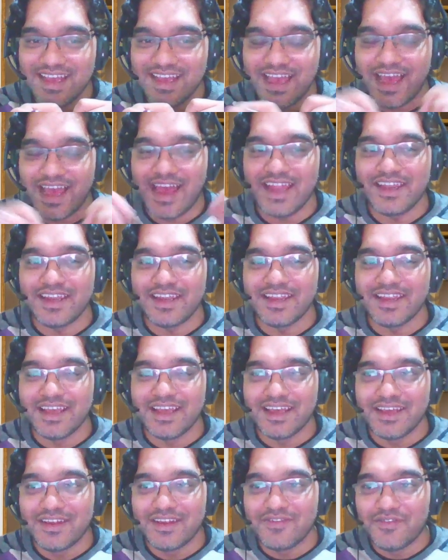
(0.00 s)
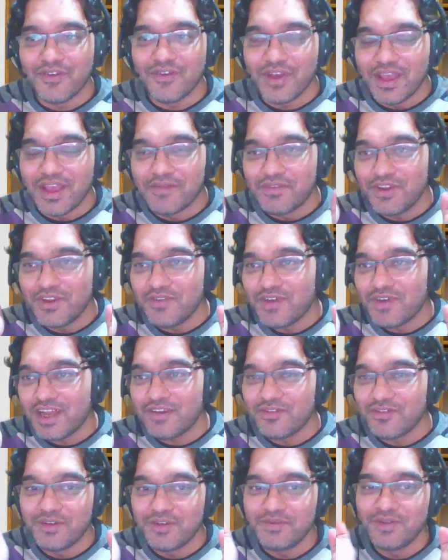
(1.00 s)
And for everyone
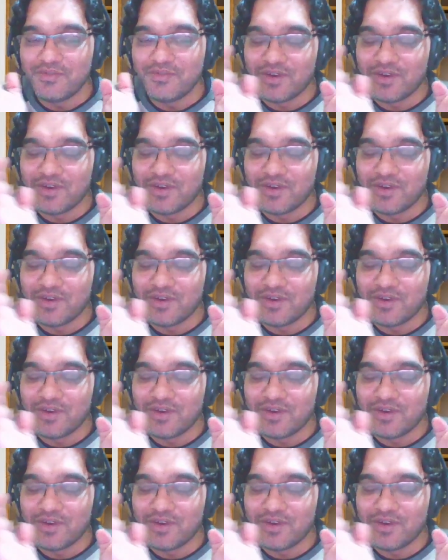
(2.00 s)
who will be